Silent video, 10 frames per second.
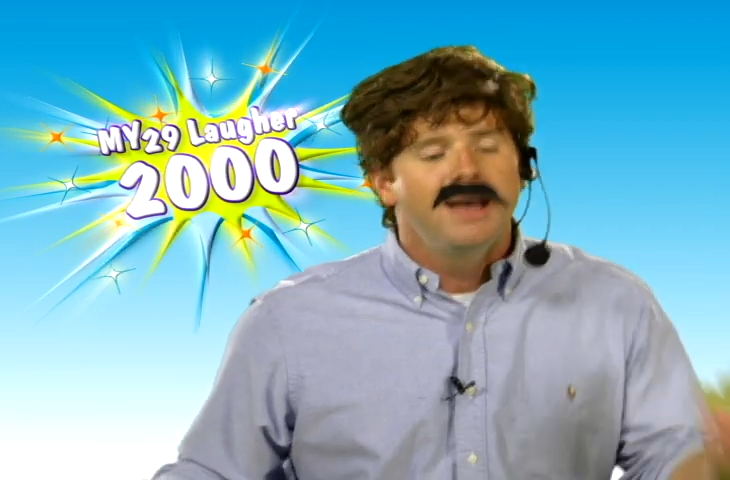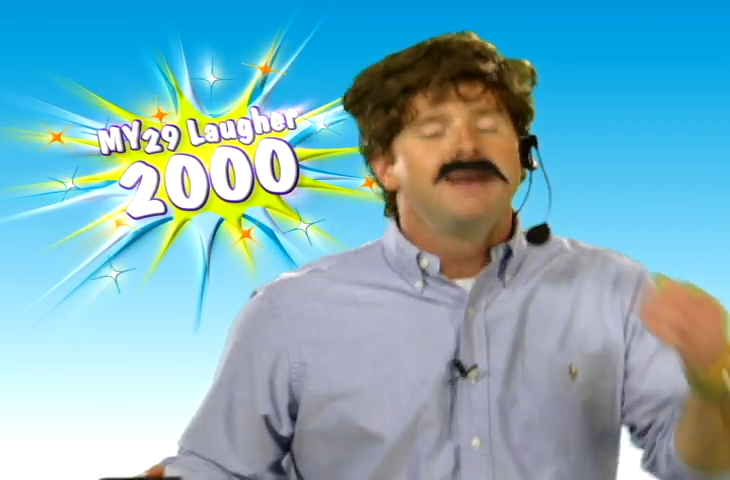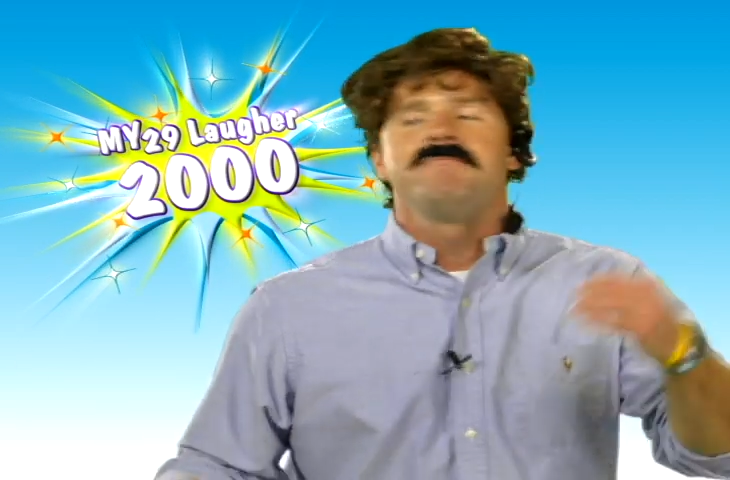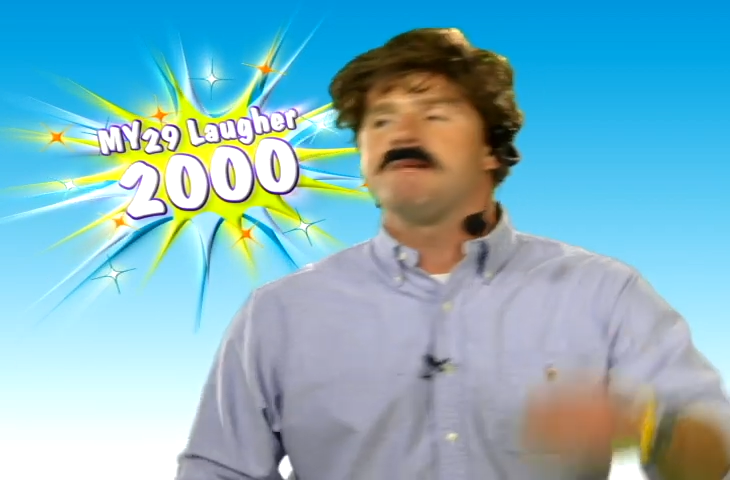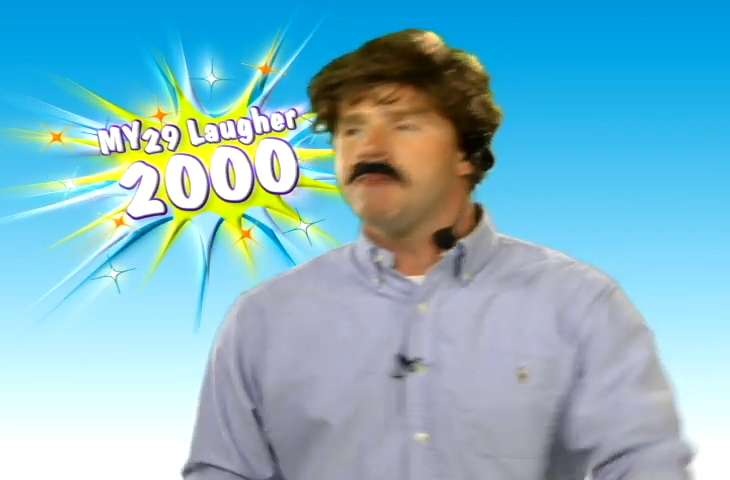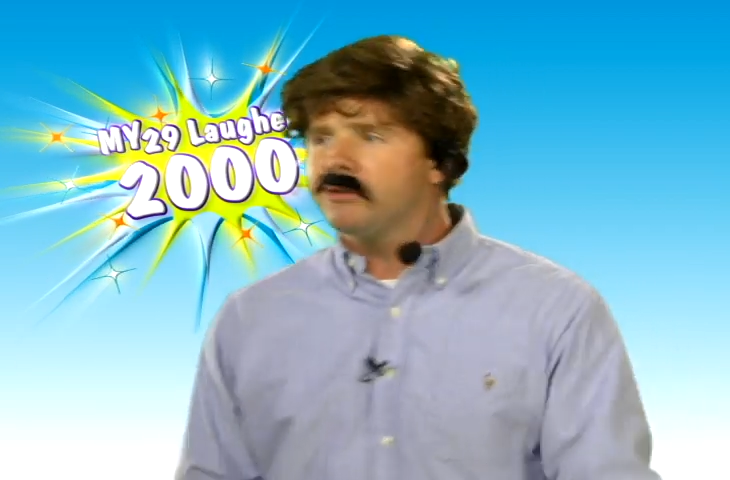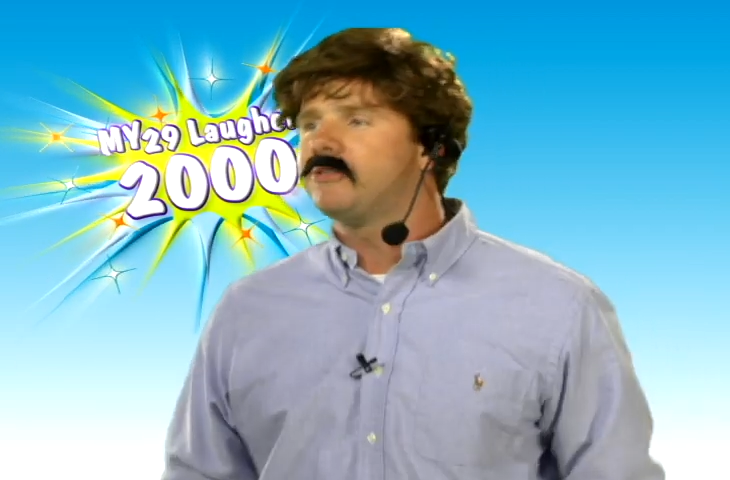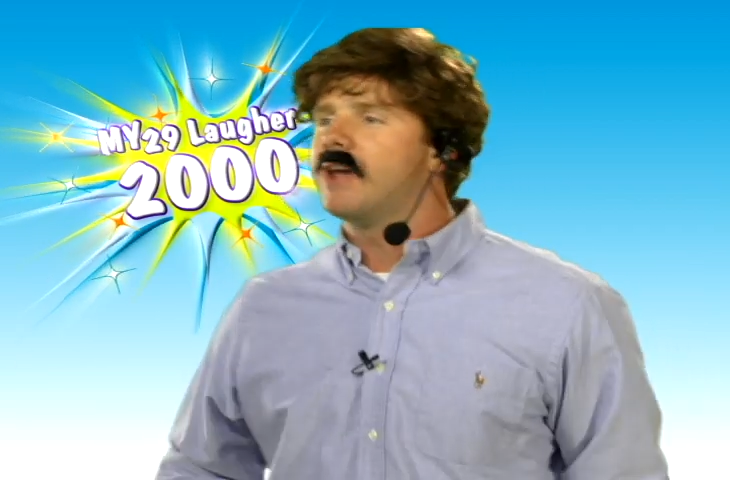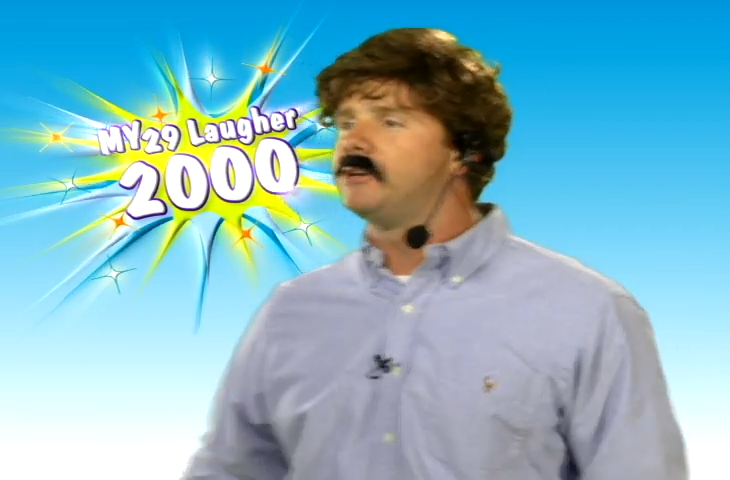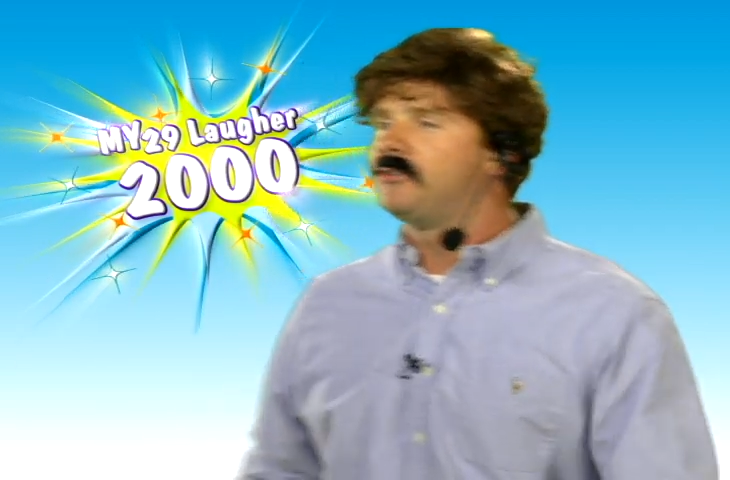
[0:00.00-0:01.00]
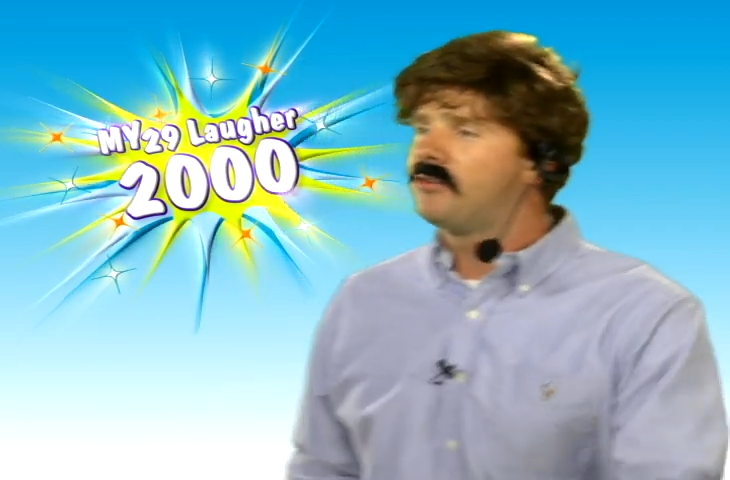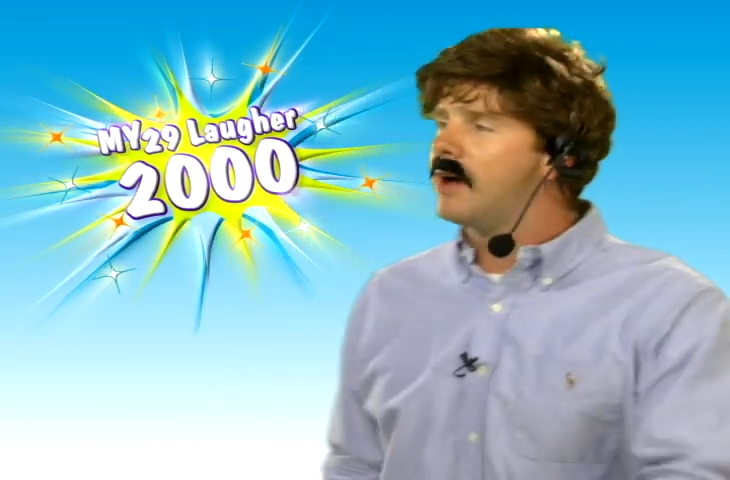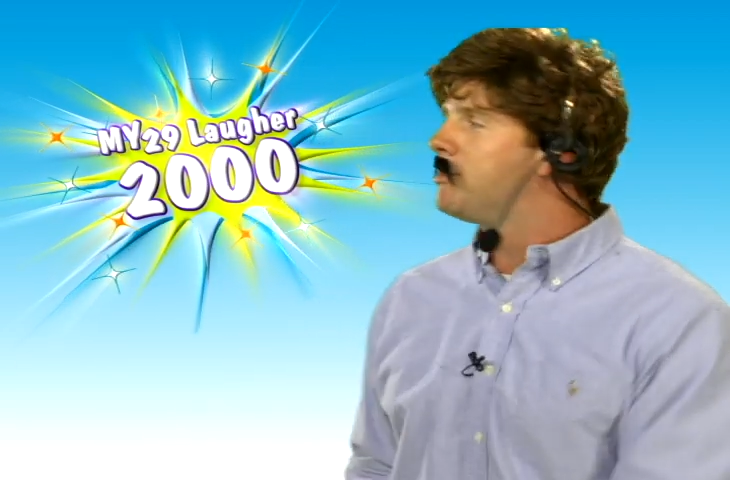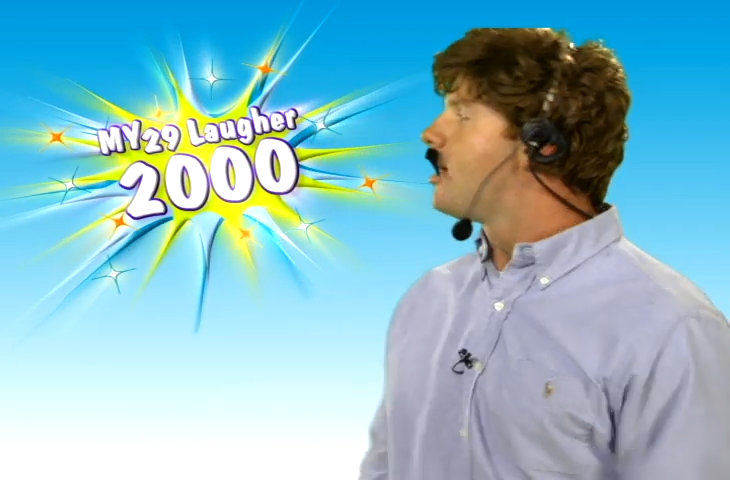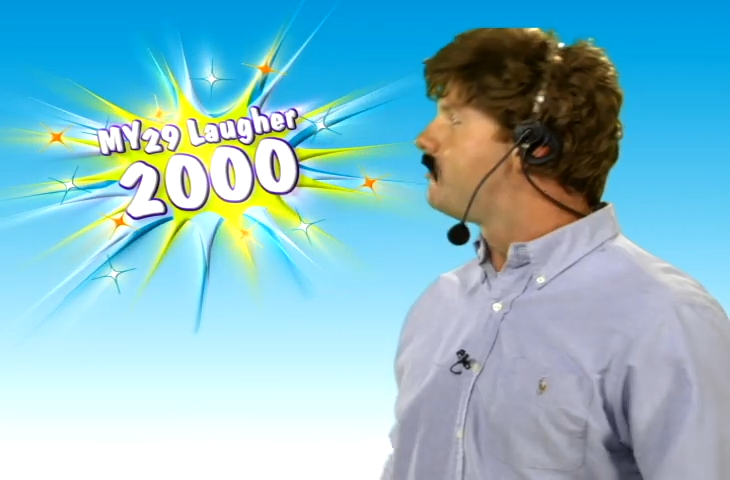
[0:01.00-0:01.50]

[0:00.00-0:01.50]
My mustache is coming off